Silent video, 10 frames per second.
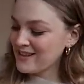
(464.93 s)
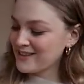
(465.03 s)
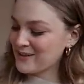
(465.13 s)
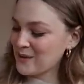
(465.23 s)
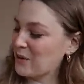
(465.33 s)

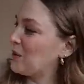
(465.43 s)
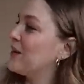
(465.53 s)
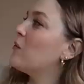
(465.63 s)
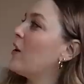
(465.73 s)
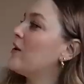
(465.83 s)
So
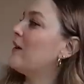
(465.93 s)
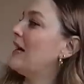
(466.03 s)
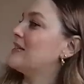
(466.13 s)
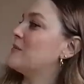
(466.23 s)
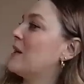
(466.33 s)
why not
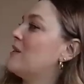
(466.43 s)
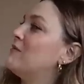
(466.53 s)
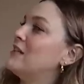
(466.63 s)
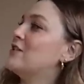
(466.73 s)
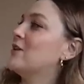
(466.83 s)
add some
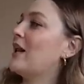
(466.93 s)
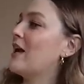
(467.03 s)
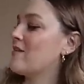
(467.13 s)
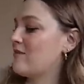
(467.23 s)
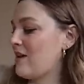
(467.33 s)
comfort into your
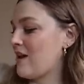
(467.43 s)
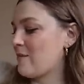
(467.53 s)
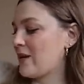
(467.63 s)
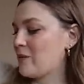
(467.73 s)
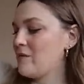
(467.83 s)
life?
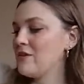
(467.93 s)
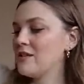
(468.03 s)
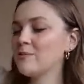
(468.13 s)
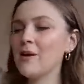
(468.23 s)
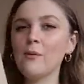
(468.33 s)
And I went for
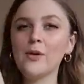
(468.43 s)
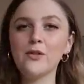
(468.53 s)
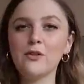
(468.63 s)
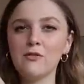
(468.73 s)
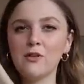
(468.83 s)
this pair, which
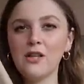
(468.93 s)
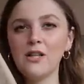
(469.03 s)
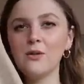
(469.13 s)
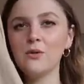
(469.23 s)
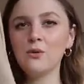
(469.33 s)
are a
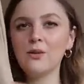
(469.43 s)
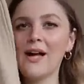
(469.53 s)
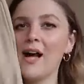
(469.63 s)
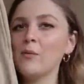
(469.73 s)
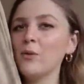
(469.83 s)
really cool
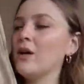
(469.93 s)
camel